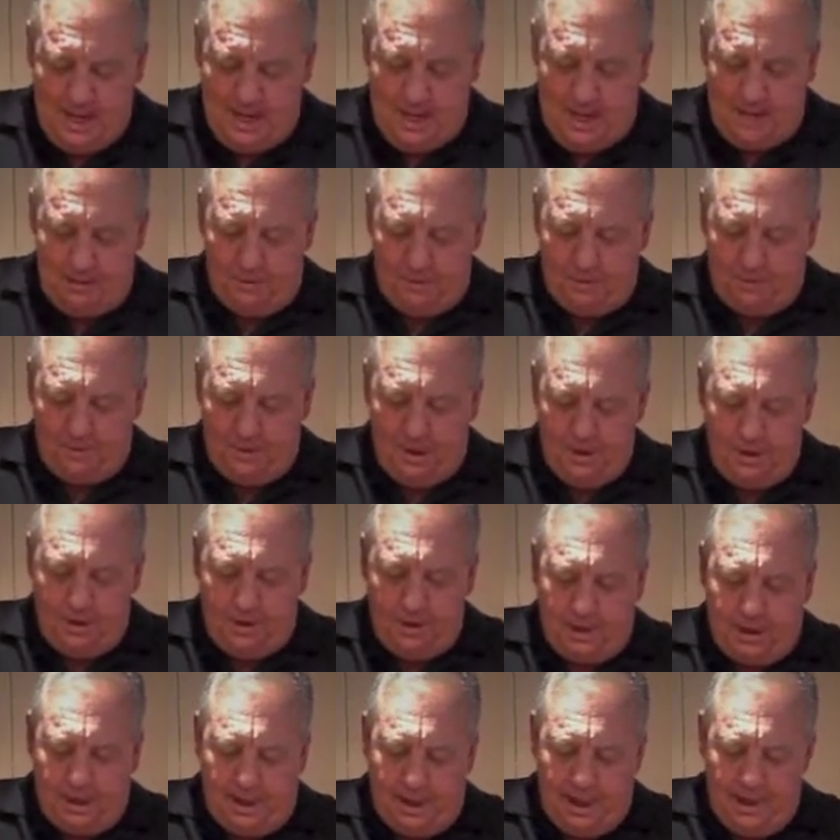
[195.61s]
and we'll follow
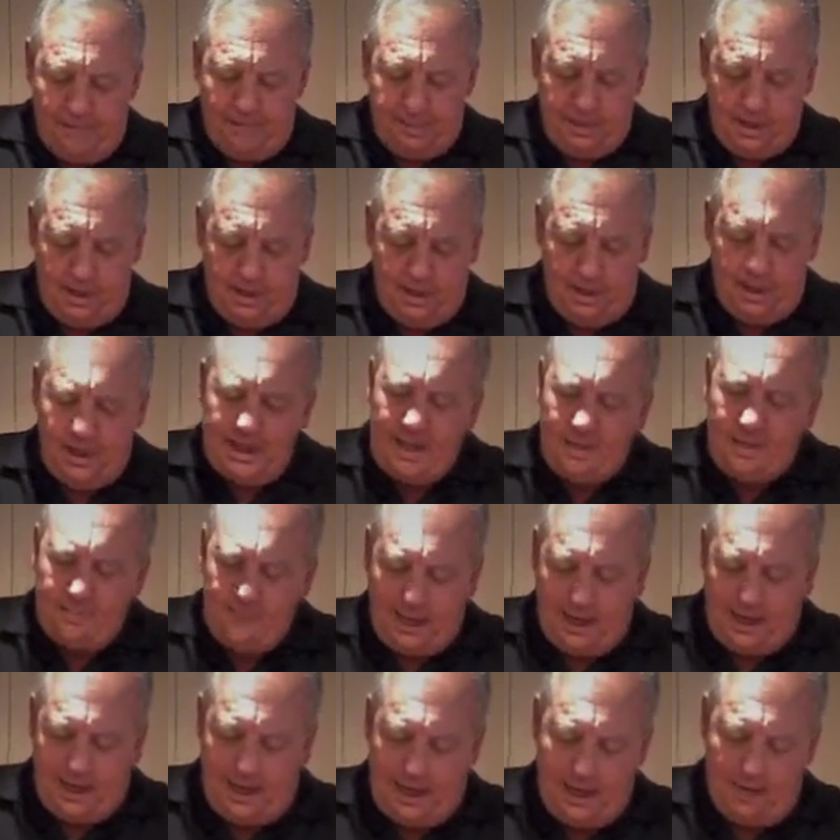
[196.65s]
the clams a little
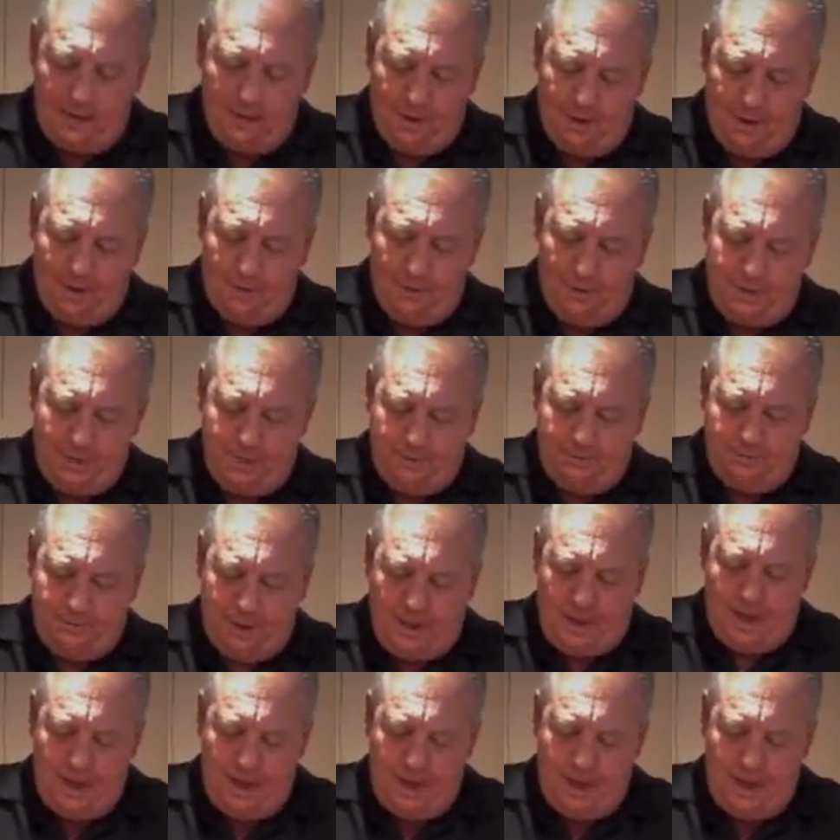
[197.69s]
bit later in the recipe.